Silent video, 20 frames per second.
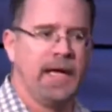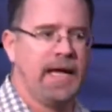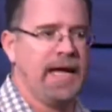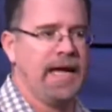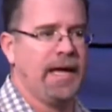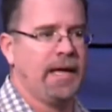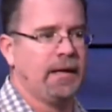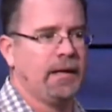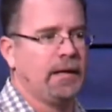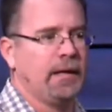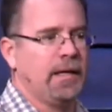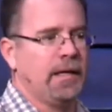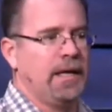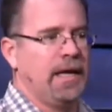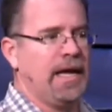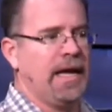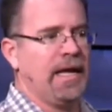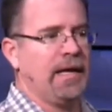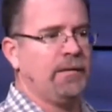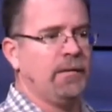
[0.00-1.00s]
And
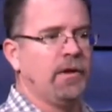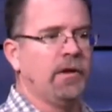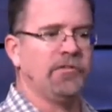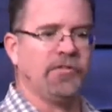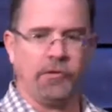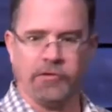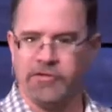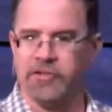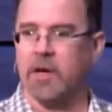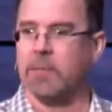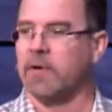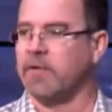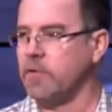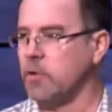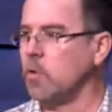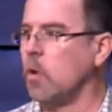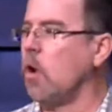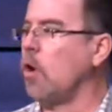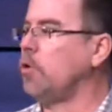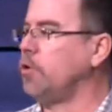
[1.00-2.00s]
for some of
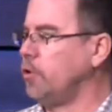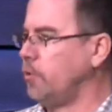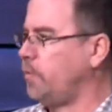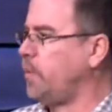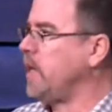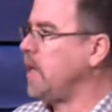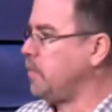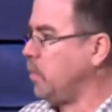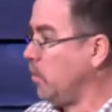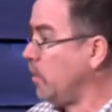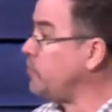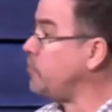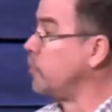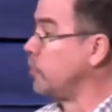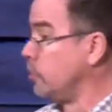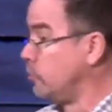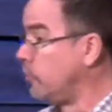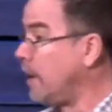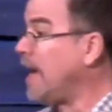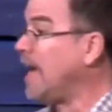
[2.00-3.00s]
you older people, it's
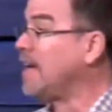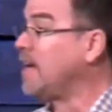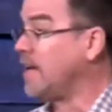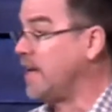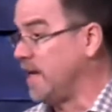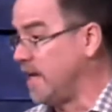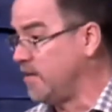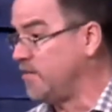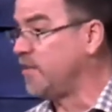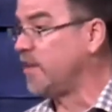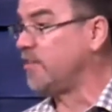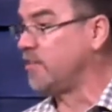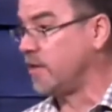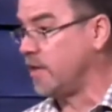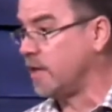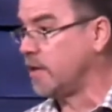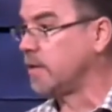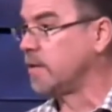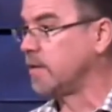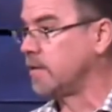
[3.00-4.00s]
your grandkids, isn't
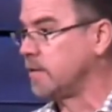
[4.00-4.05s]
it?